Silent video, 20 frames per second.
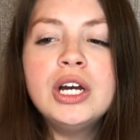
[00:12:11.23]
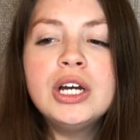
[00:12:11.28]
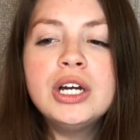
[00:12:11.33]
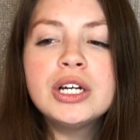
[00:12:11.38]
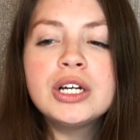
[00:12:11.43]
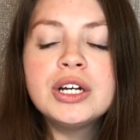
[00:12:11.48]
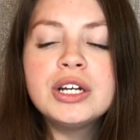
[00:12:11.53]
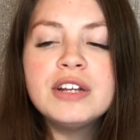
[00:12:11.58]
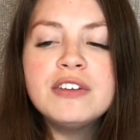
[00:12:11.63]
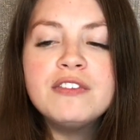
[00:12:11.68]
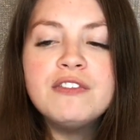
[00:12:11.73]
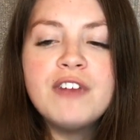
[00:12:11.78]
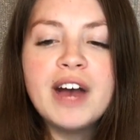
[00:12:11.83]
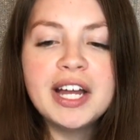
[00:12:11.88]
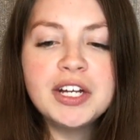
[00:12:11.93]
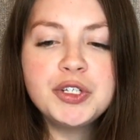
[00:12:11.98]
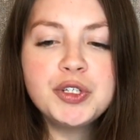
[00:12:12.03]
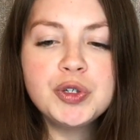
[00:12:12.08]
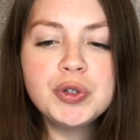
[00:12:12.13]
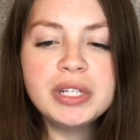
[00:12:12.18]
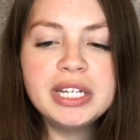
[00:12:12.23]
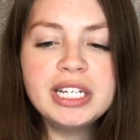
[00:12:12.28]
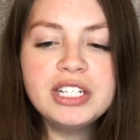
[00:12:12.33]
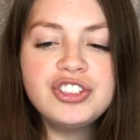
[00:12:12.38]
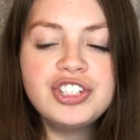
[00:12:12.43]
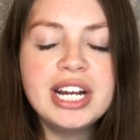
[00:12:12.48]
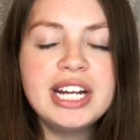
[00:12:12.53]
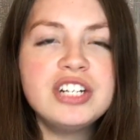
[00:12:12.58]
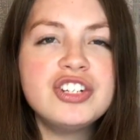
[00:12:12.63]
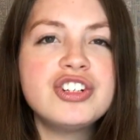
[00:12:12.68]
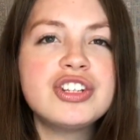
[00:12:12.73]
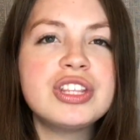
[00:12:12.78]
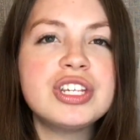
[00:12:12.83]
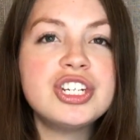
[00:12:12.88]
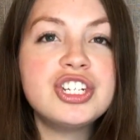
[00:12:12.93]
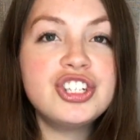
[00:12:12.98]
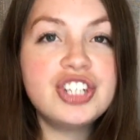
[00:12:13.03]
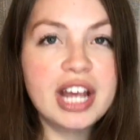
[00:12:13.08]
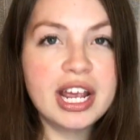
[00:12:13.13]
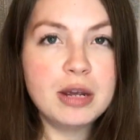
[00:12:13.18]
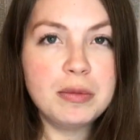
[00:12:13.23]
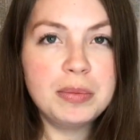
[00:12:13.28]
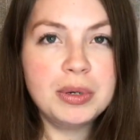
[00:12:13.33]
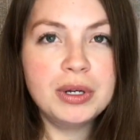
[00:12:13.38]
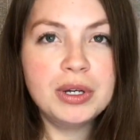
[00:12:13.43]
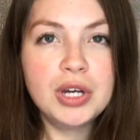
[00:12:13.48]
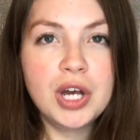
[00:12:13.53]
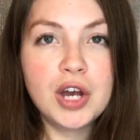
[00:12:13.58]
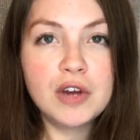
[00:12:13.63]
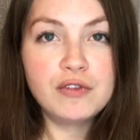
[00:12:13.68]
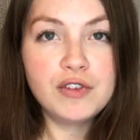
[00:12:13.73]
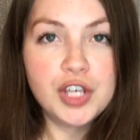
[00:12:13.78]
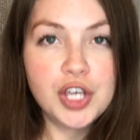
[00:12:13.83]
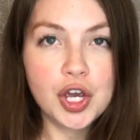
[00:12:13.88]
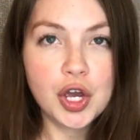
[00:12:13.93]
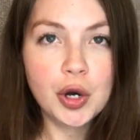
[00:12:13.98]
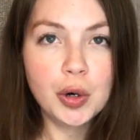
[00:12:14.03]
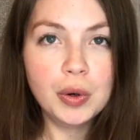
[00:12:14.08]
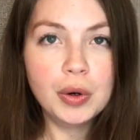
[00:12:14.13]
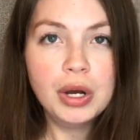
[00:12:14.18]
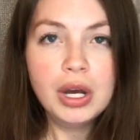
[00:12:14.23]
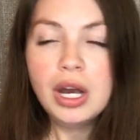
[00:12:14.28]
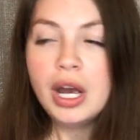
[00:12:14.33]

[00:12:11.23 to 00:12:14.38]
could eventually change the shape of you.